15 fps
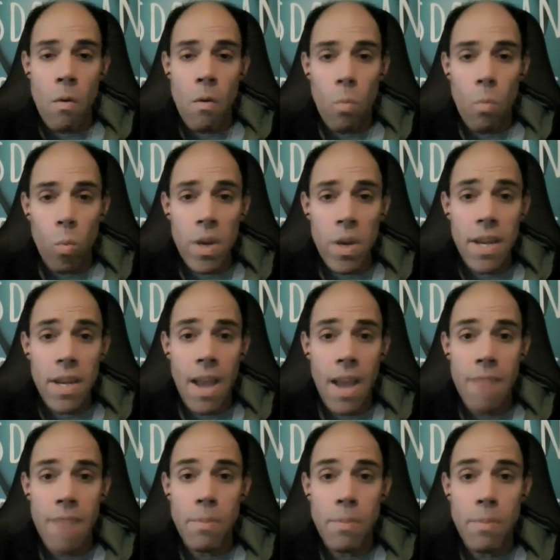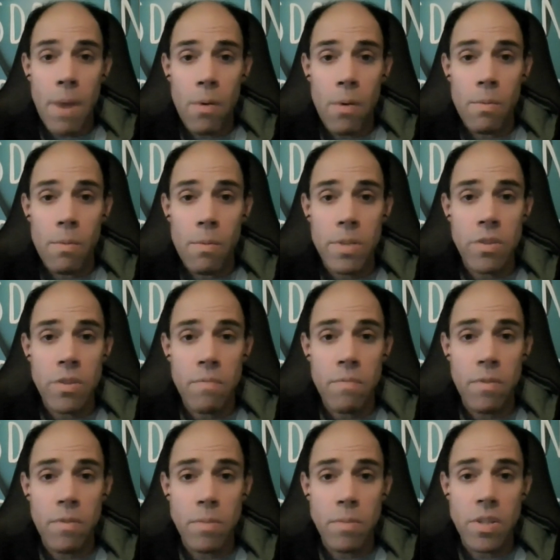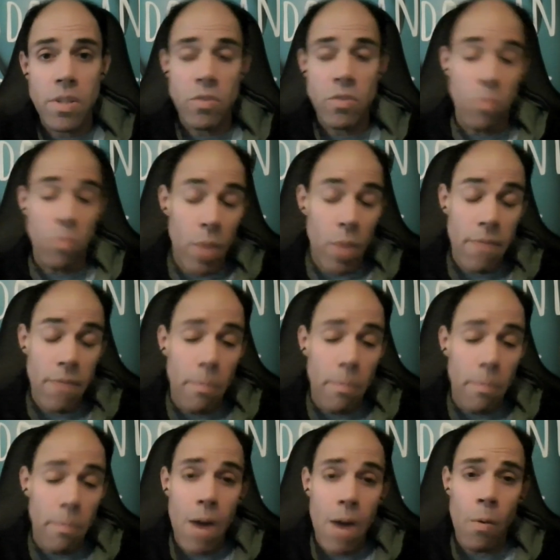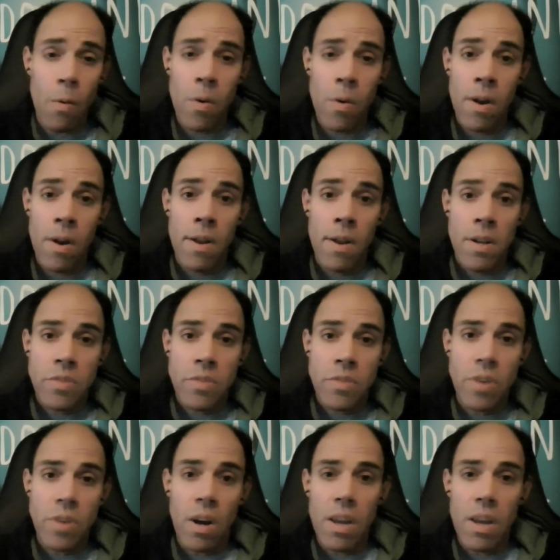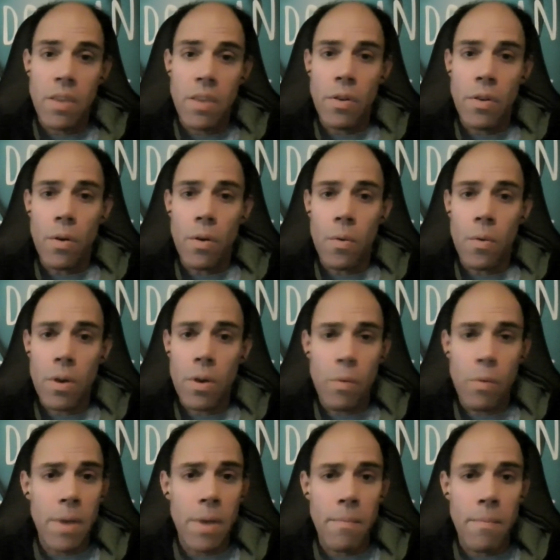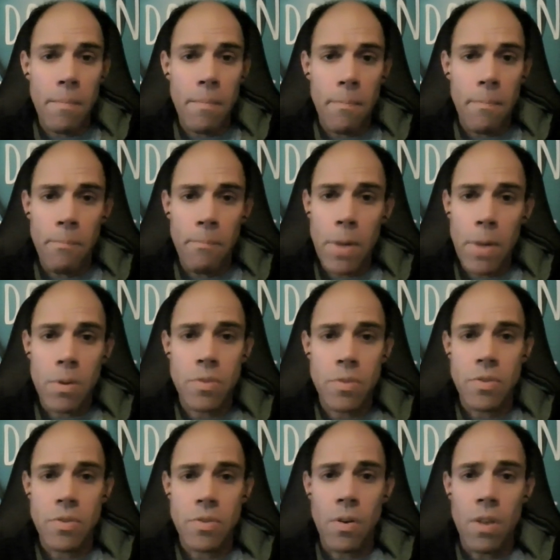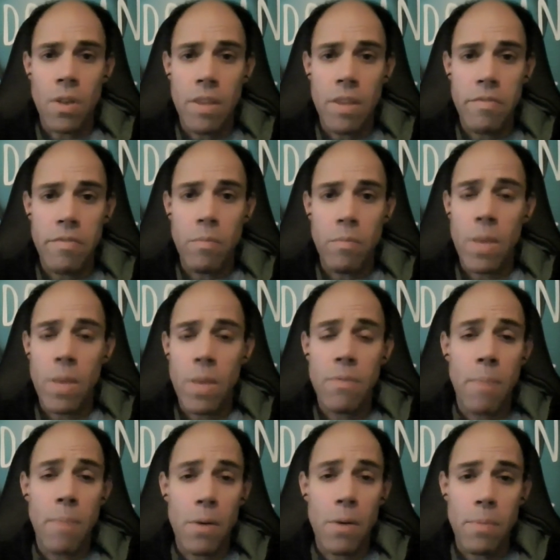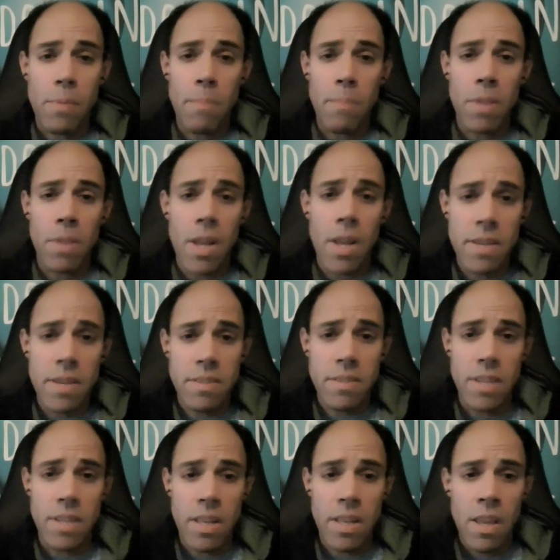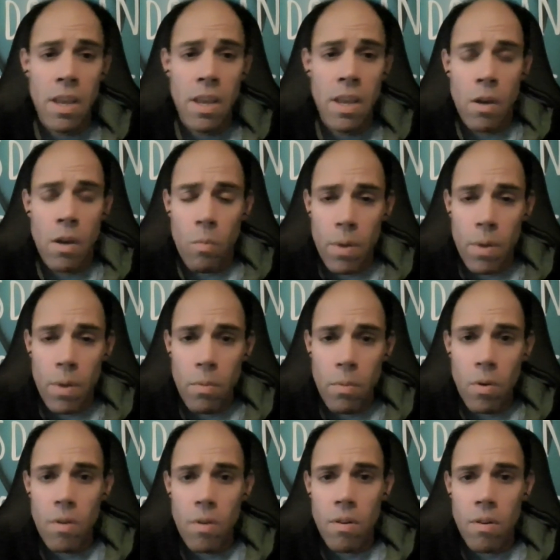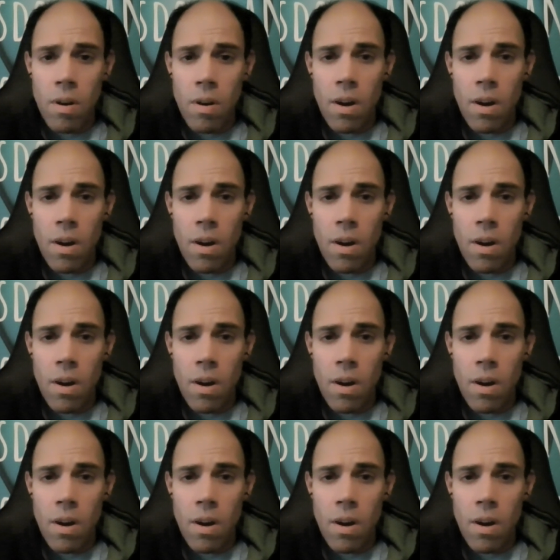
we have the power to reach our full potential. We have the power to, create miracles in our life, and we have the power to be blessed. And we will,